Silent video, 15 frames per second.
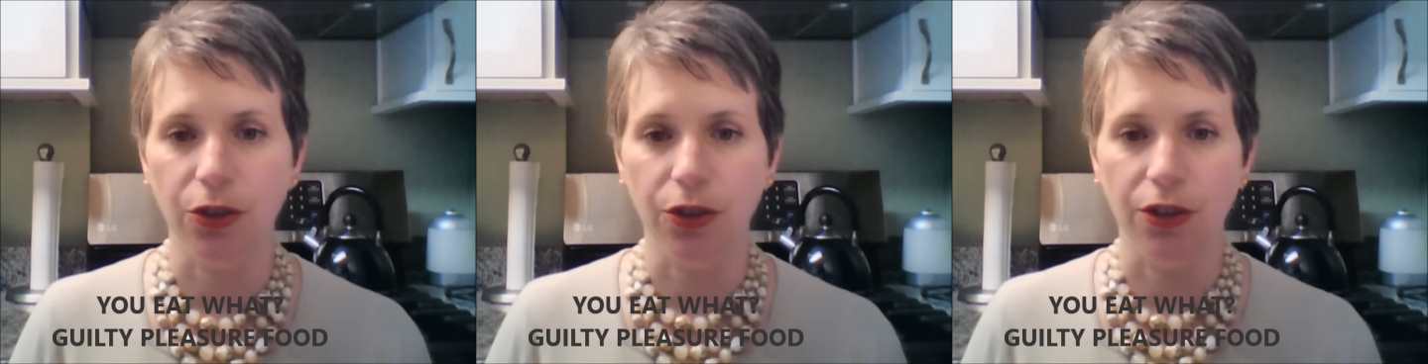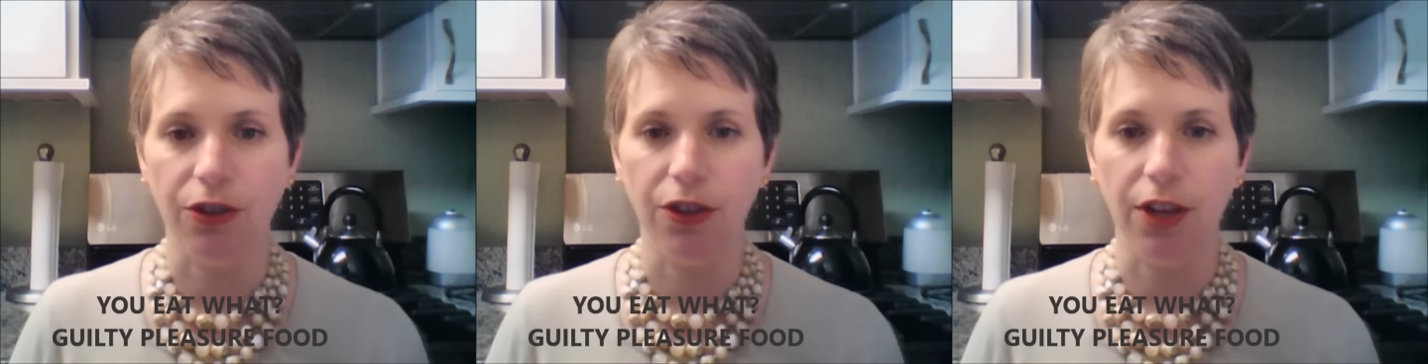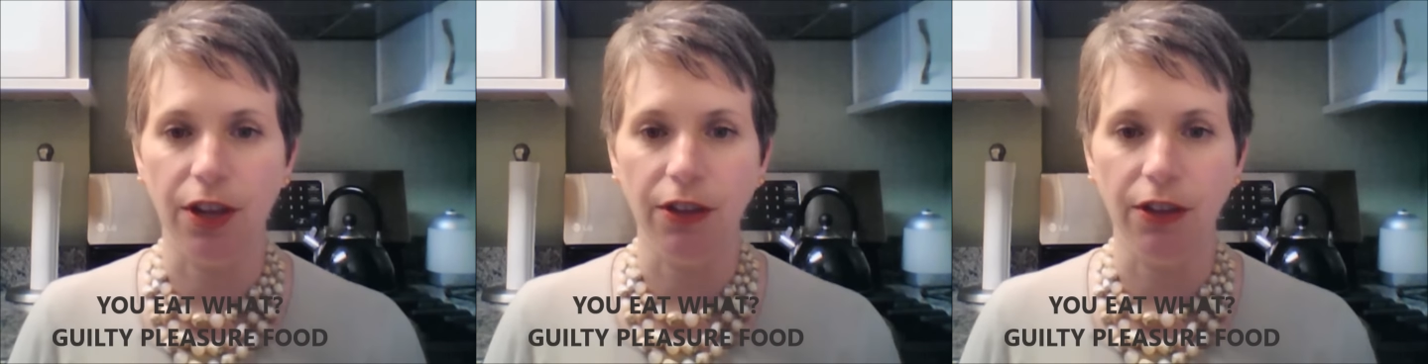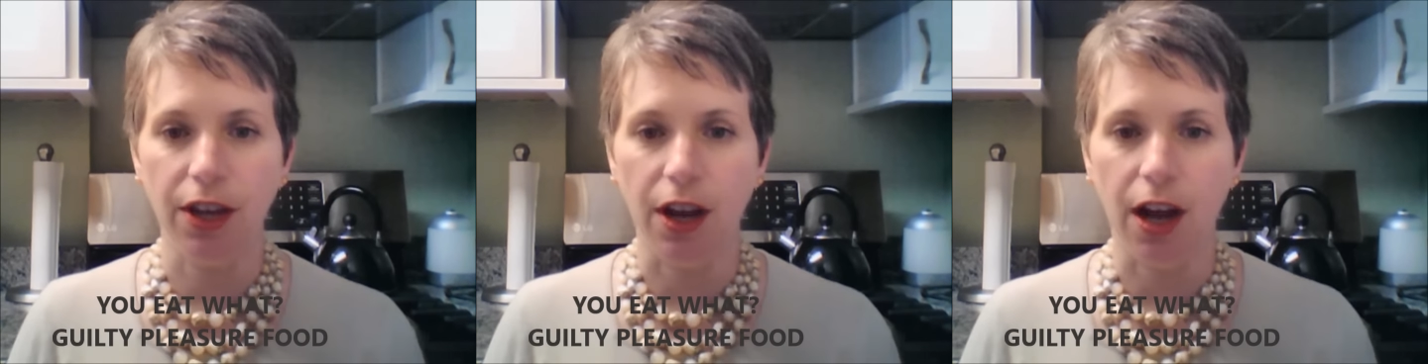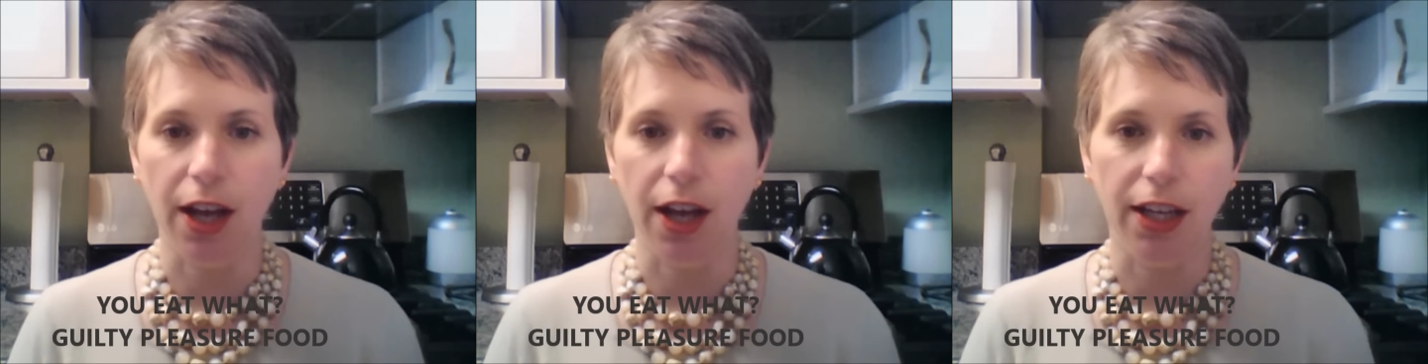The thing
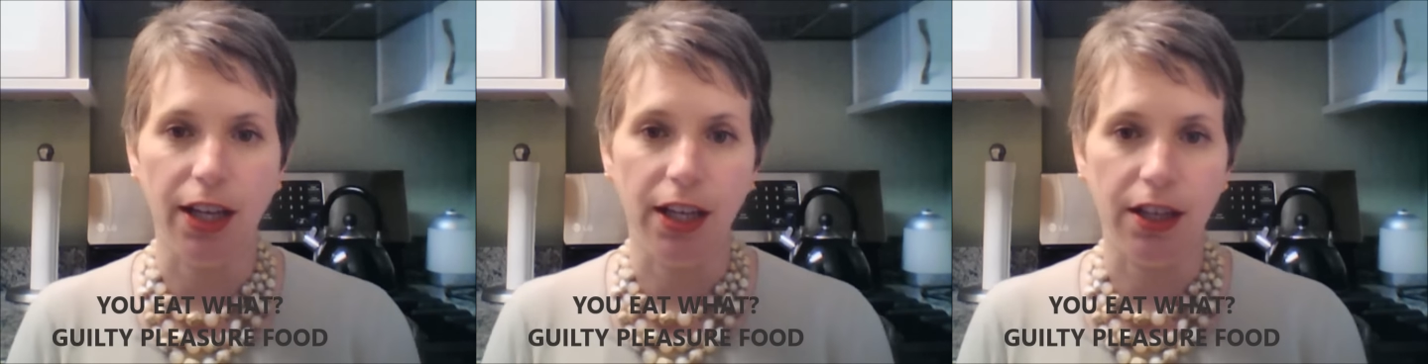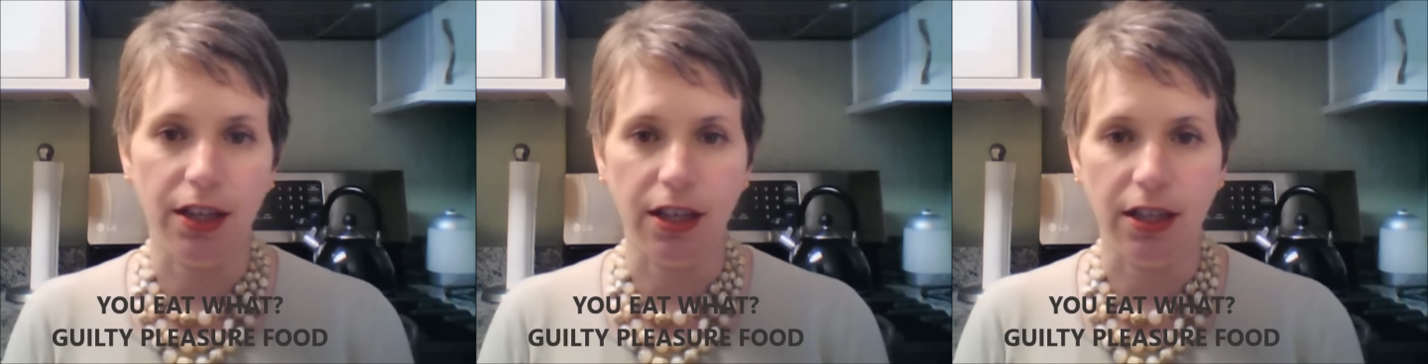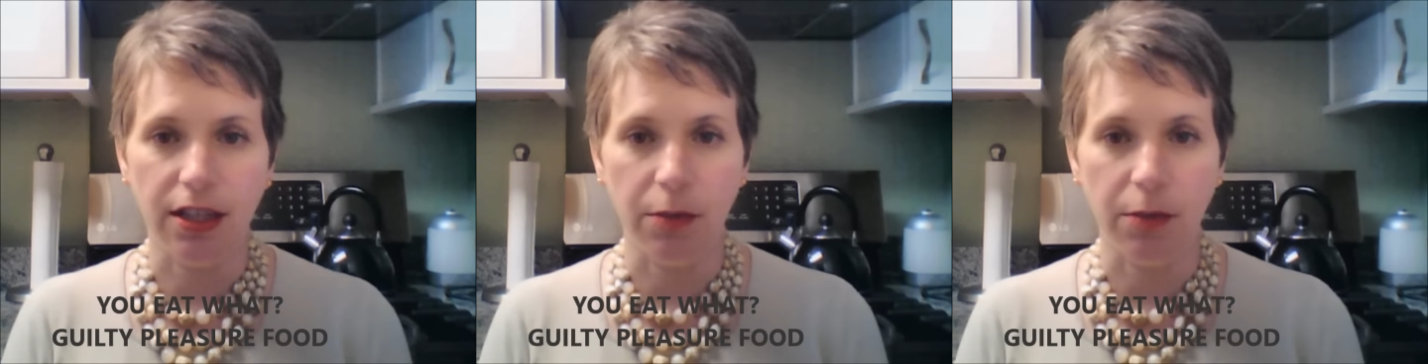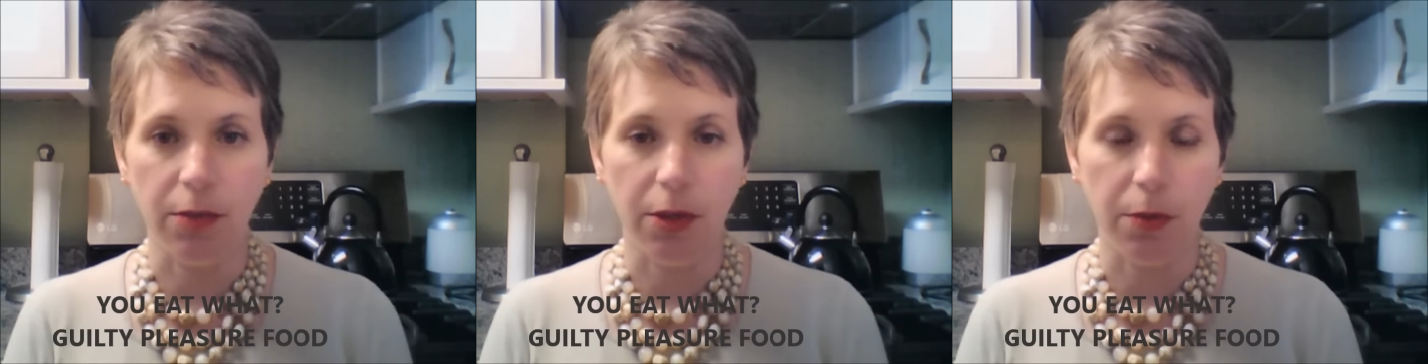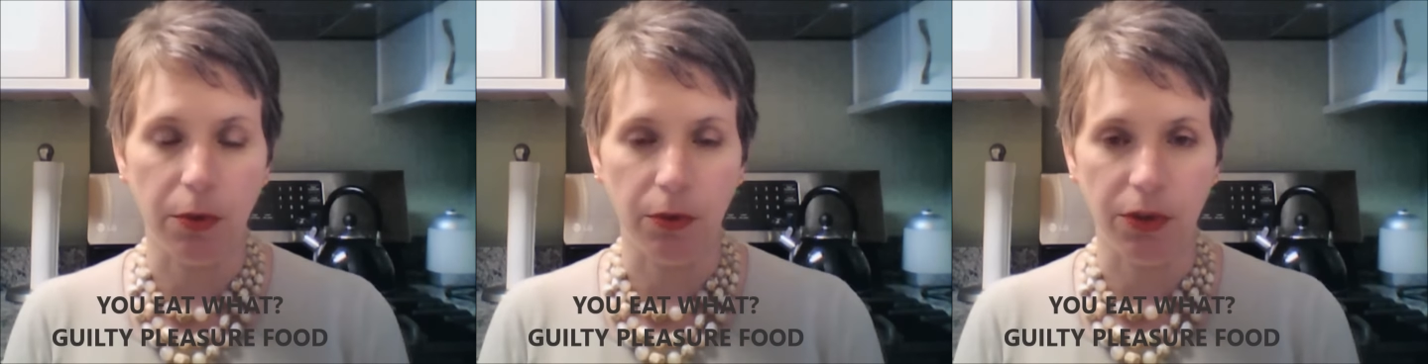that I eat that some
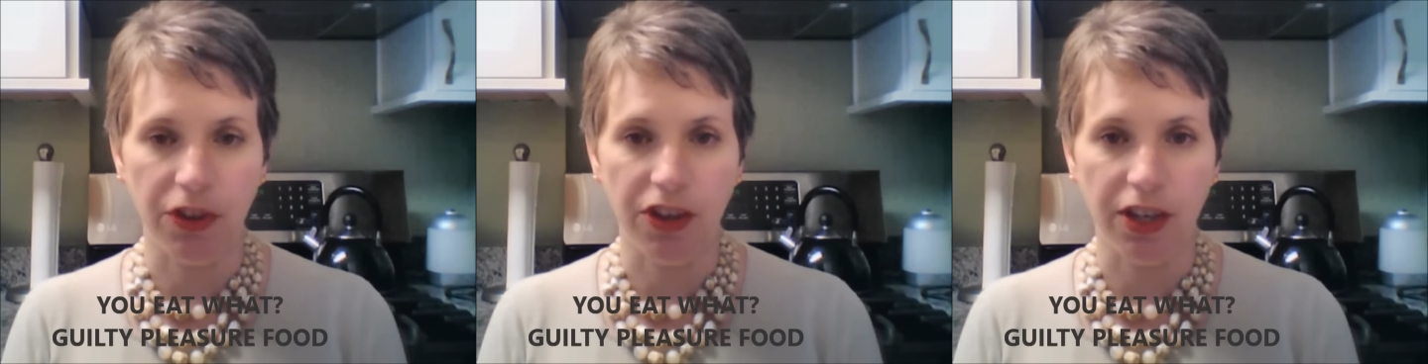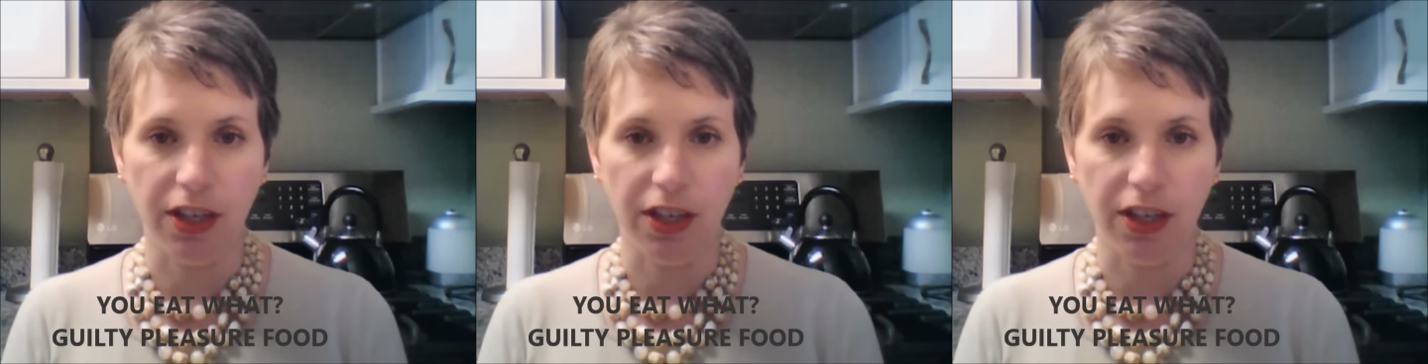people would